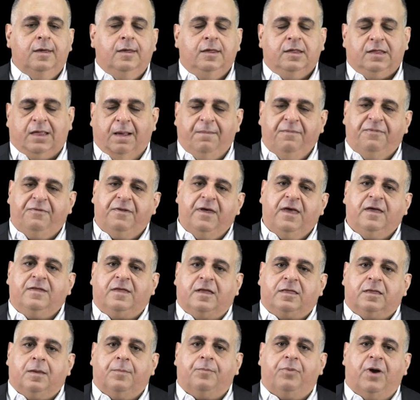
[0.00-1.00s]
Some think
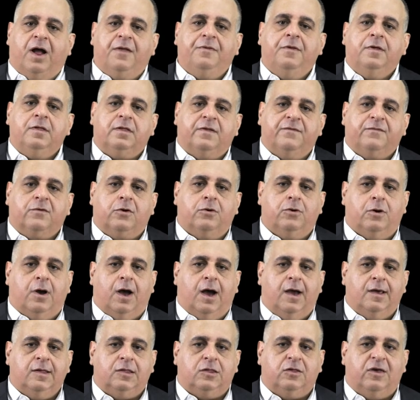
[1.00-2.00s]
that the brothers of
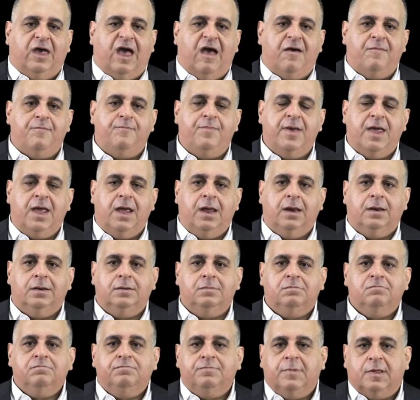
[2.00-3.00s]
Christ have
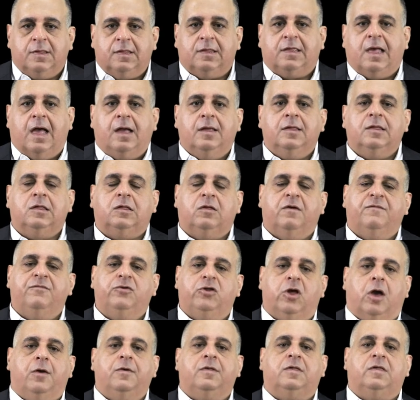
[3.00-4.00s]
been the sons of
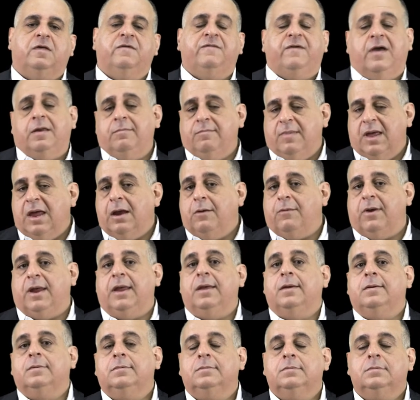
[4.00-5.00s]
Joseph and
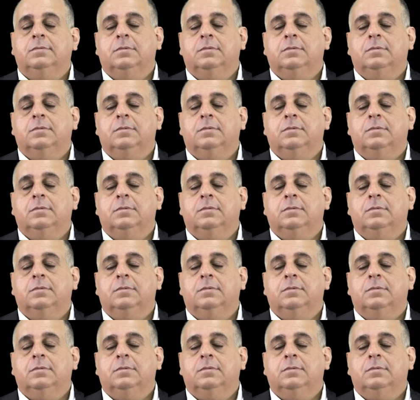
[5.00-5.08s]
Mary,